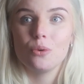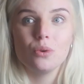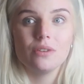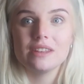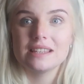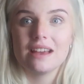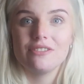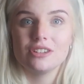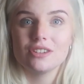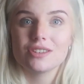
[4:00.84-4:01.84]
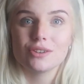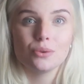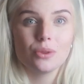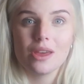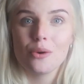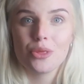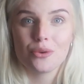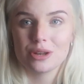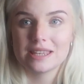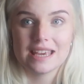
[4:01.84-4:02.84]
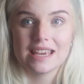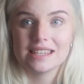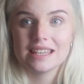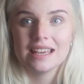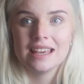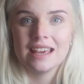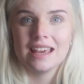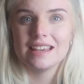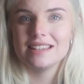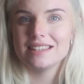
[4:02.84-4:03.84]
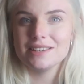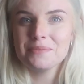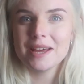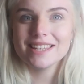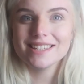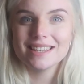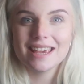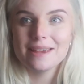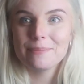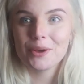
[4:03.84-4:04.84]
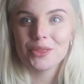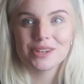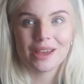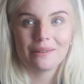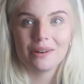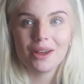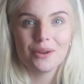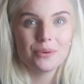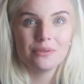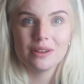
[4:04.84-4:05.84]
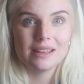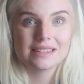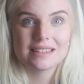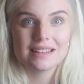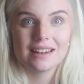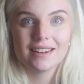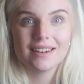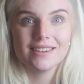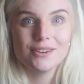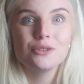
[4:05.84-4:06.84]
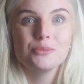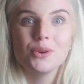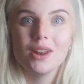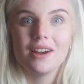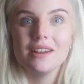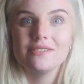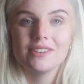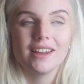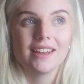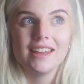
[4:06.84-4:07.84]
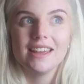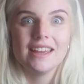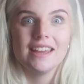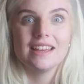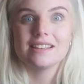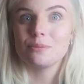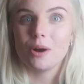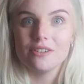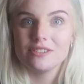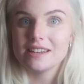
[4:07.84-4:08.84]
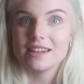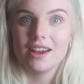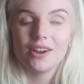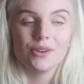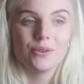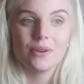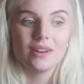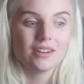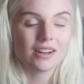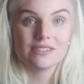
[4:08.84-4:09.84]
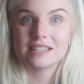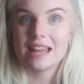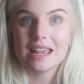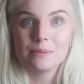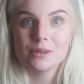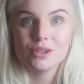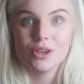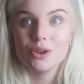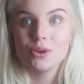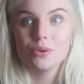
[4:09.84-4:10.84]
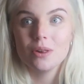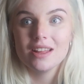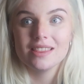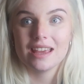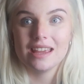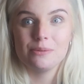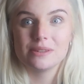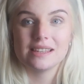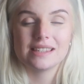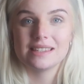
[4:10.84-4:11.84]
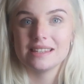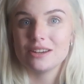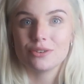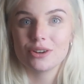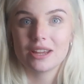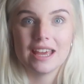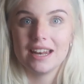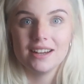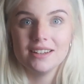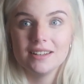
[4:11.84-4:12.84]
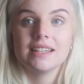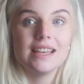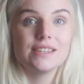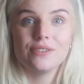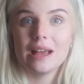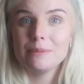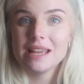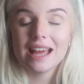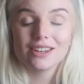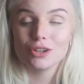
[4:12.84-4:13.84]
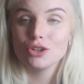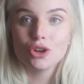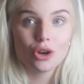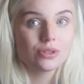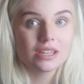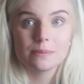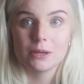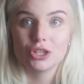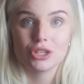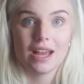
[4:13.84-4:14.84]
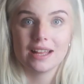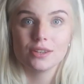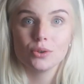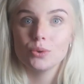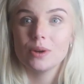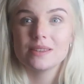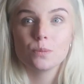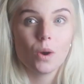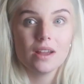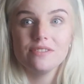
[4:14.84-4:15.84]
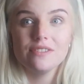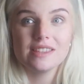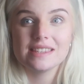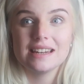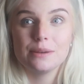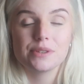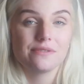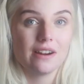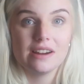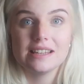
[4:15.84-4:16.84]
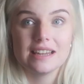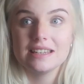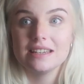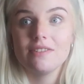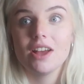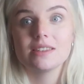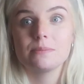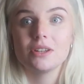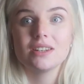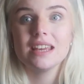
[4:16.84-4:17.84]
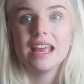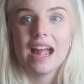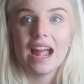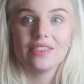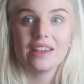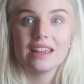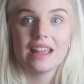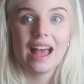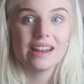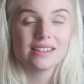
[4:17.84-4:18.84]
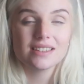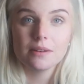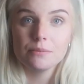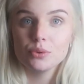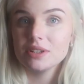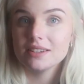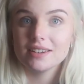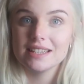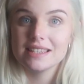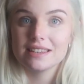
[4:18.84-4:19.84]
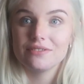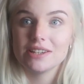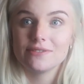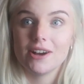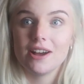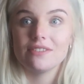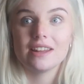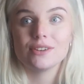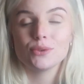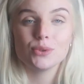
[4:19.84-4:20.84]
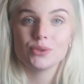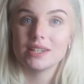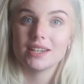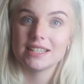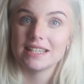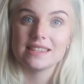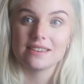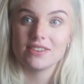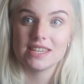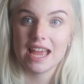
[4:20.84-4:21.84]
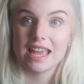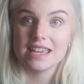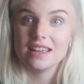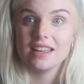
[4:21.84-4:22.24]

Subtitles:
all of this evidence to all the authorities, he still managed to keep it on the down low of his normal life. Like, his wife didn't know, none of his neighbours knew that he was this secret killer. His family had no suspicion at all. His wife even said he was a very attentive husband, and they had a son born in 1975 and a daughter in 1978.